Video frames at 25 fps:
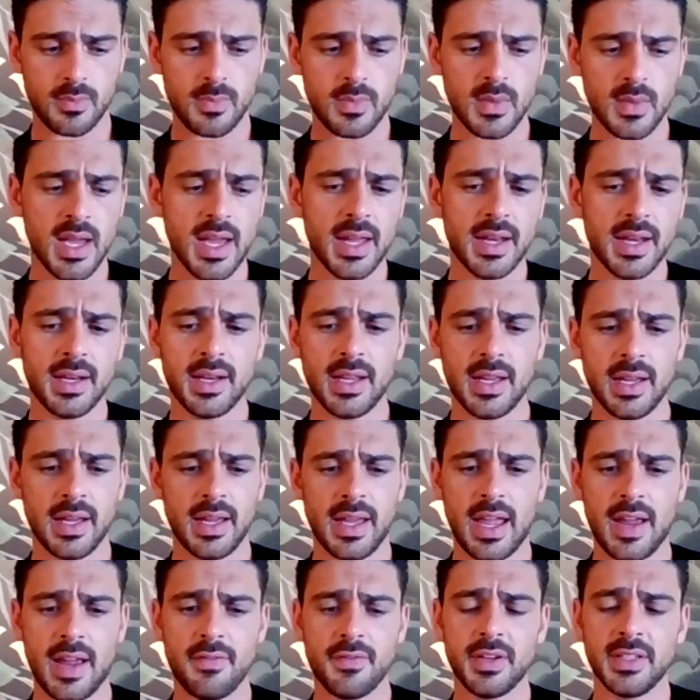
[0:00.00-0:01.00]
And
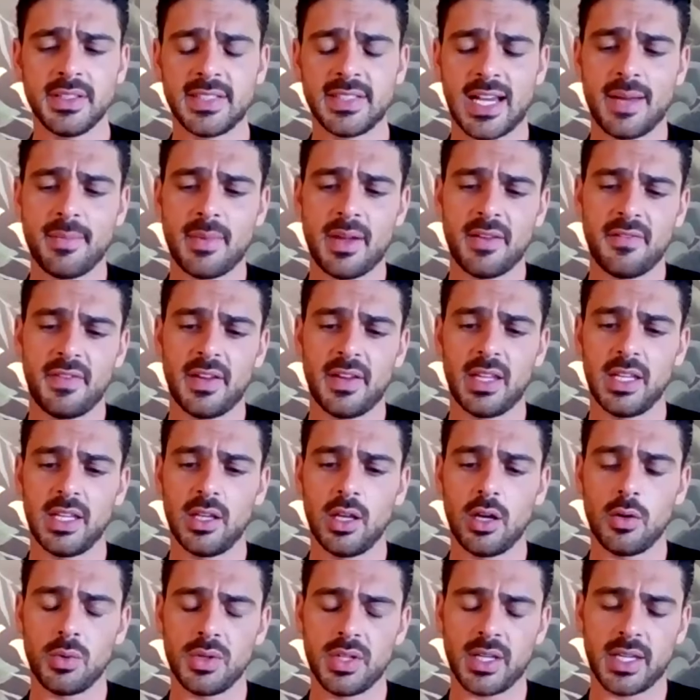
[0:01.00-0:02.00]
every time I fell in
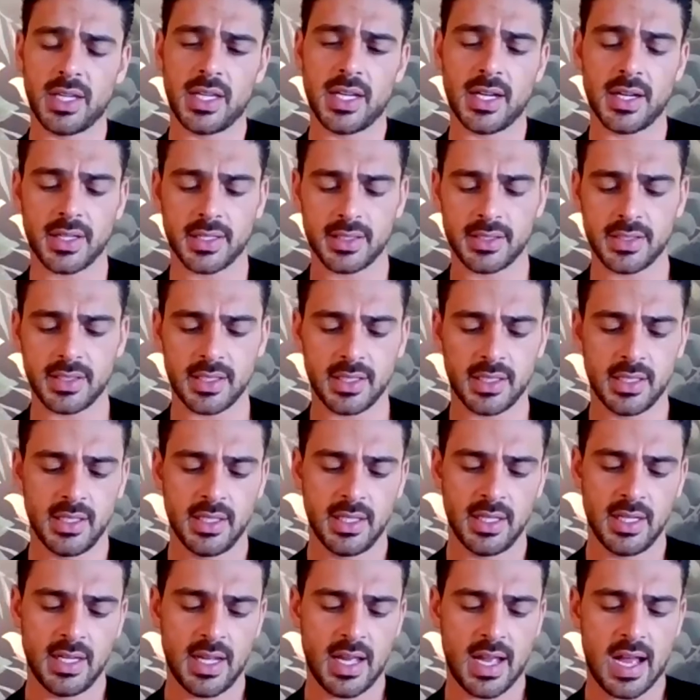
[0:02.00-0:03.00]
love with the character,
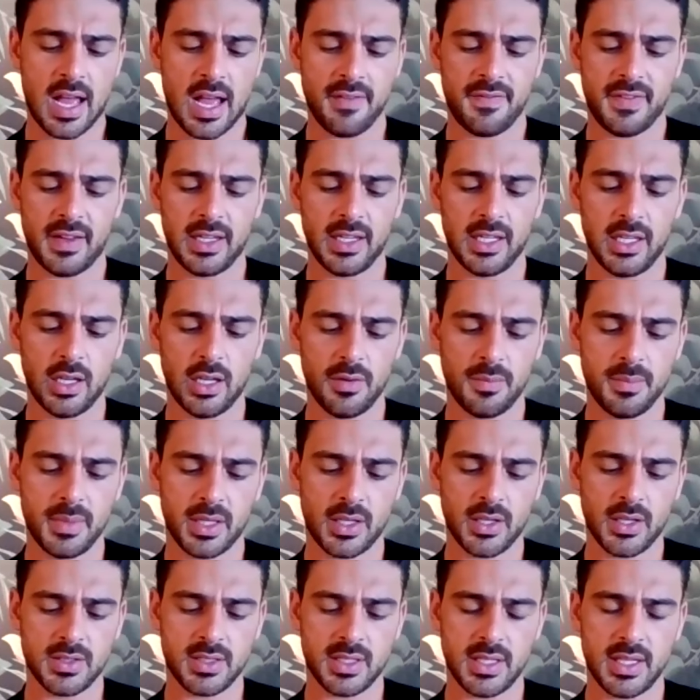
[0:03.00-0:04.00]
I fell in love
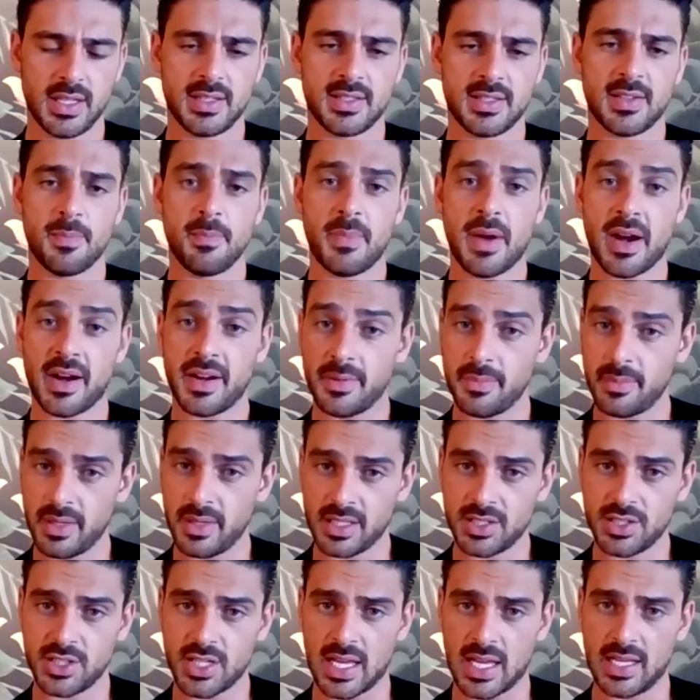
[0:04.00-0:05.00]
because it's a very
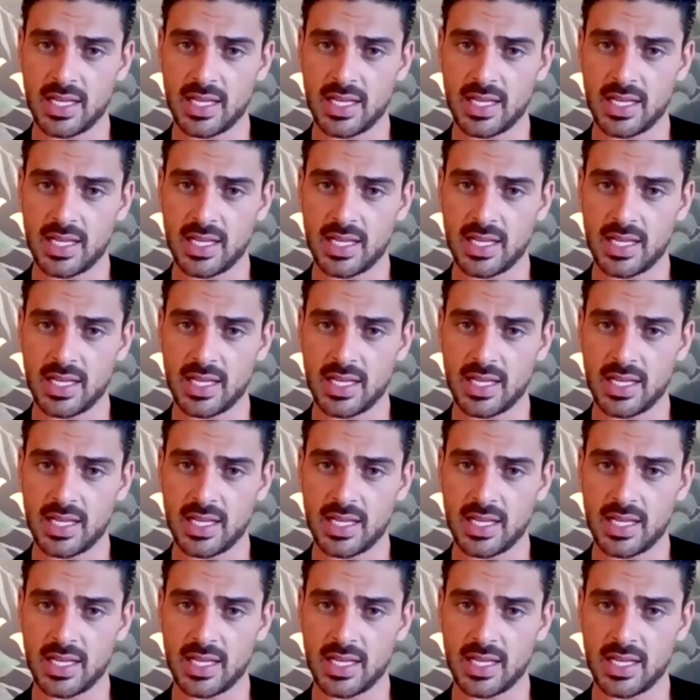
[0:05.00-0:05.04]
big